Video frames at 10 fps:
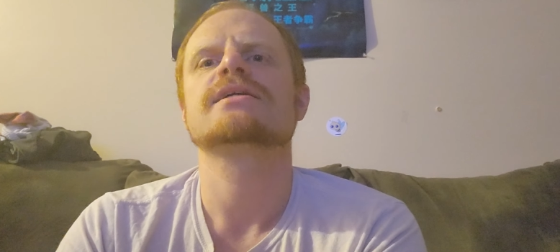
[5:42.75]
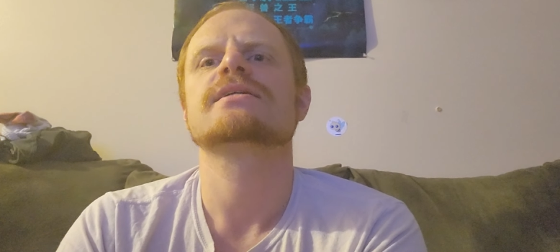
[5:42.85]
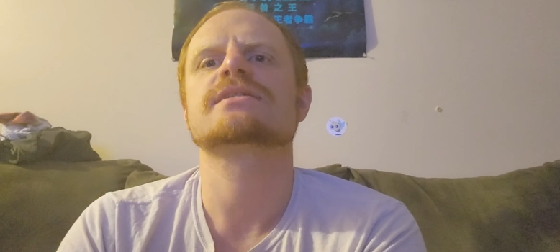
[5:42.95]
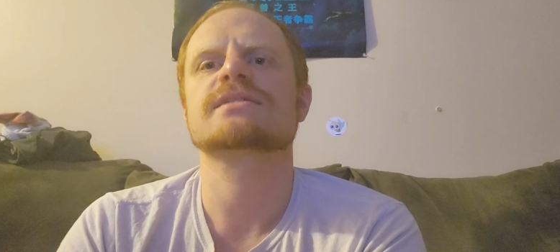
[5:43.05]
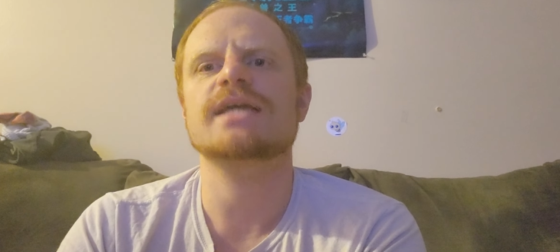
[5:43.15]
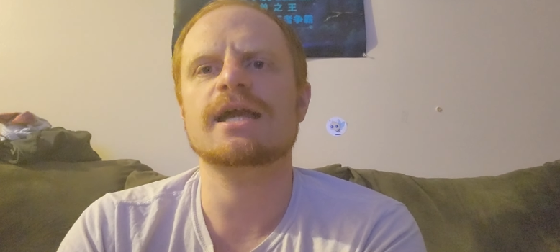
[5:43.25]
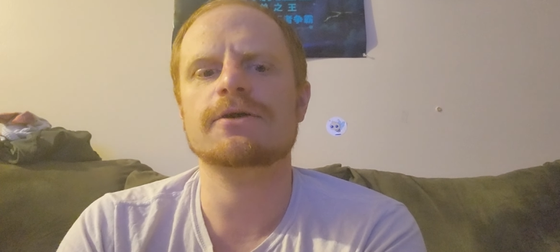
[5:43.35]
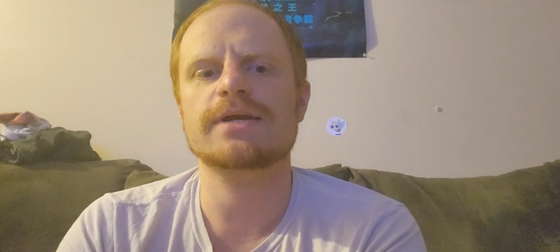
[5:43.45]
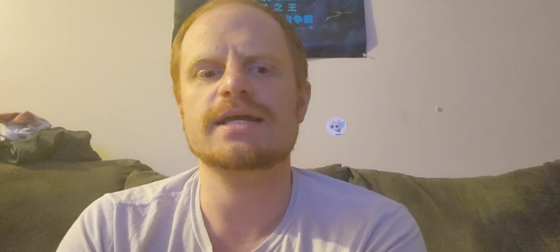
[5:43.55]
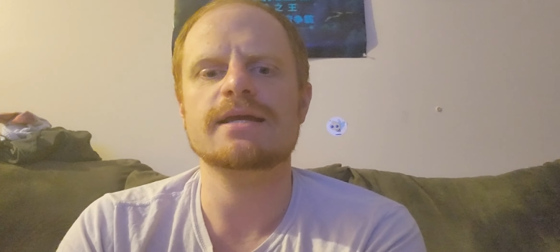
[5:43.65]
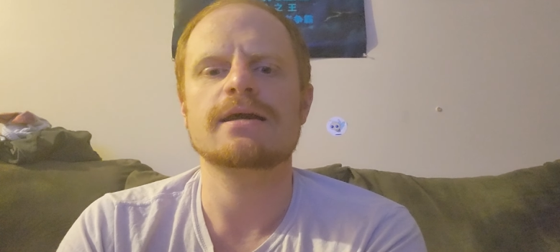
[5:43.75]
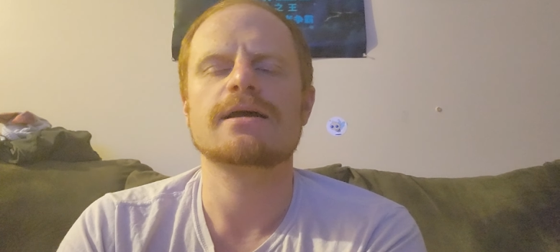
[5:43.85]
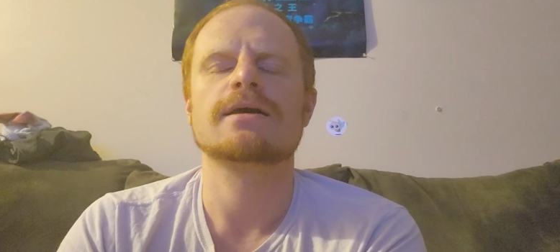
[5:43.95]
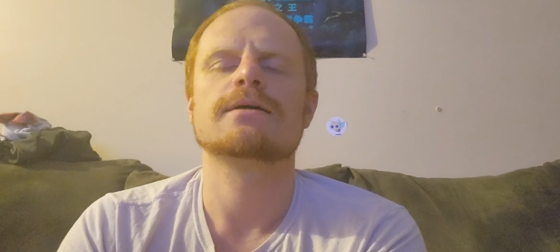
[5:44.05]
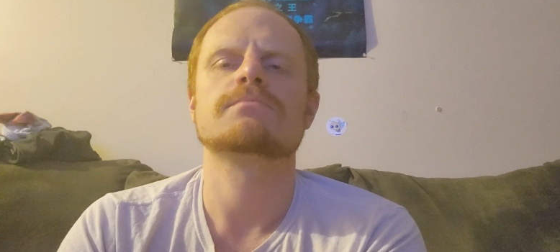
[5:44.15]
scary
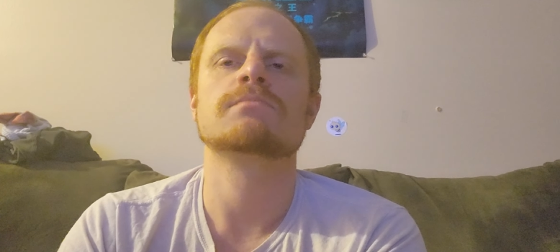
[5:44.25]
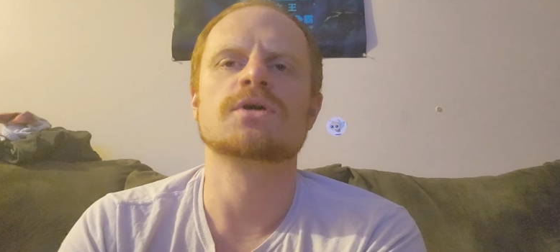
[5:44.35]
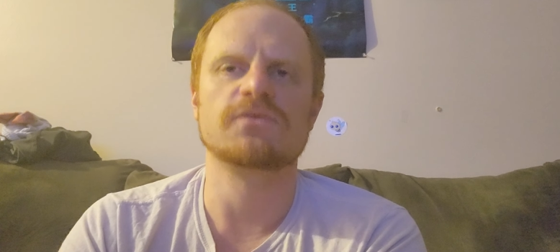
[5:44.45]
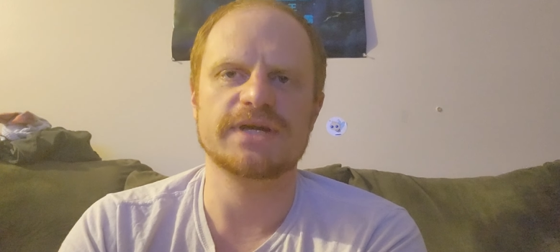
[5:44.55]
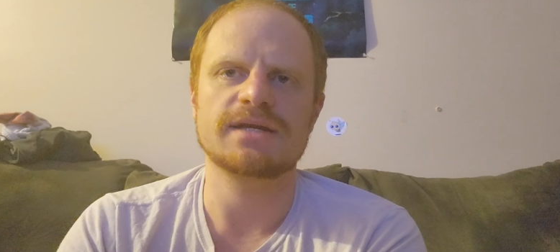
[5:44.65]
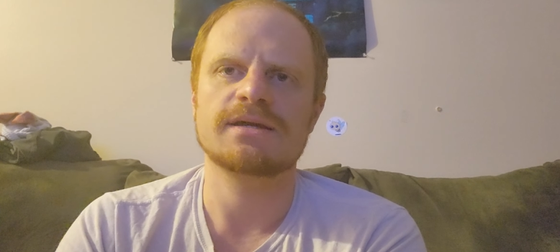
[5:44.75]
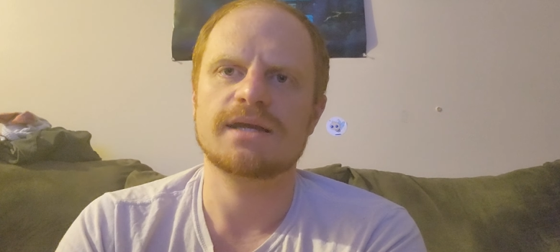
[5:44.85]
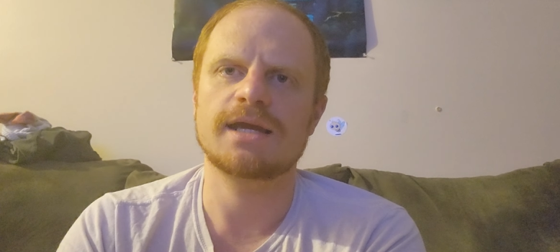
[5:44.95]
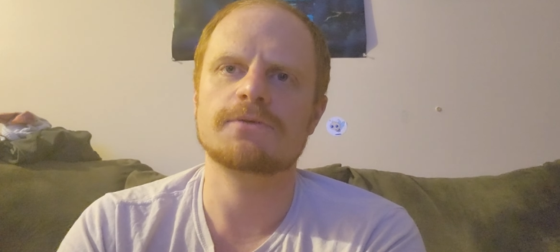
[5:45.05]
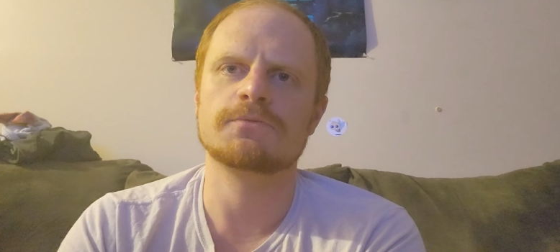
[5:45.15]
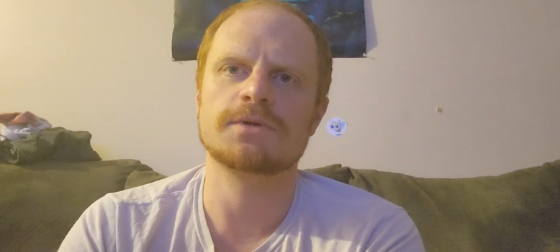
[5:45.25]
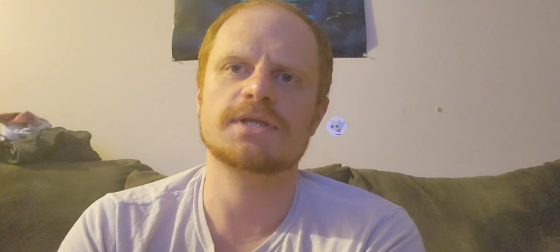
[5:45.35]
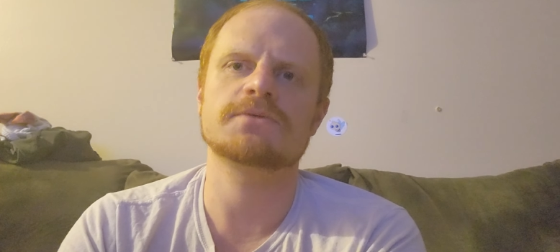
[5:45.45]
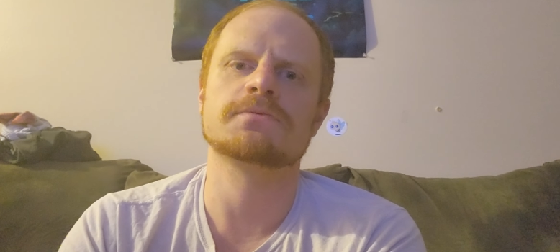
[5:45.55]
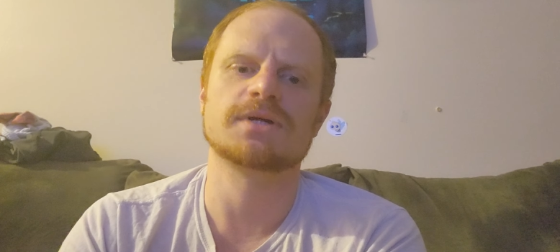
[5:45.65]
movie. It
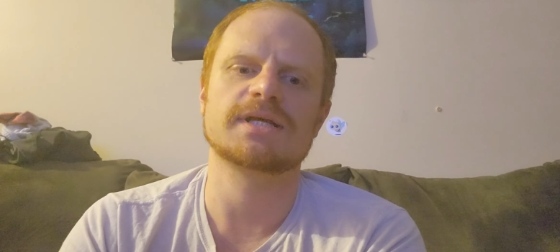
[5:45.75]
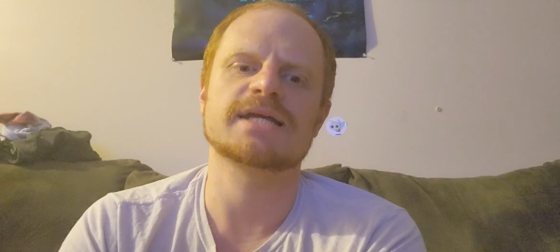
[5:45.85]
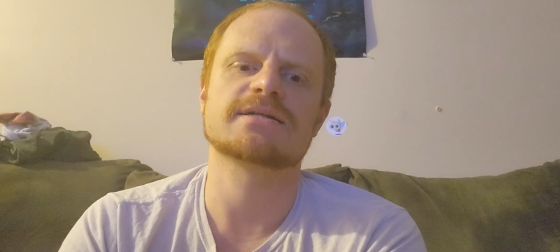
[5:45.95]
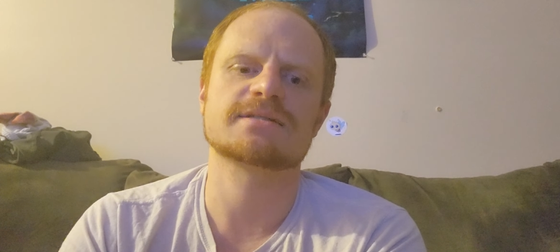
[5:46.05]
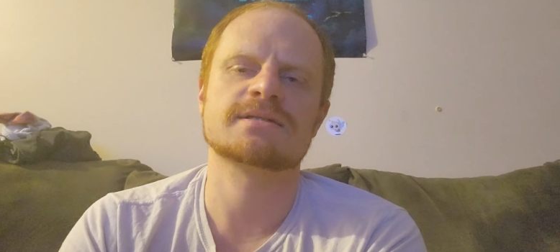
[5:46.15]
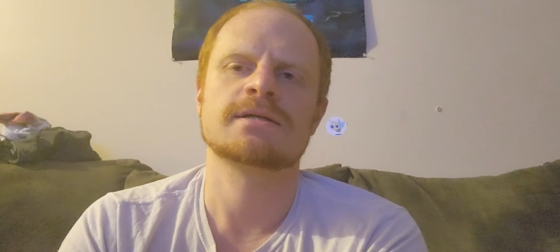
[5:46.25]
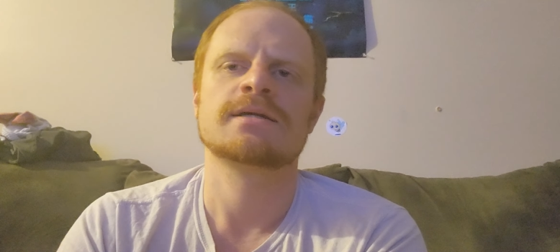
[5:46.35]
really, really is.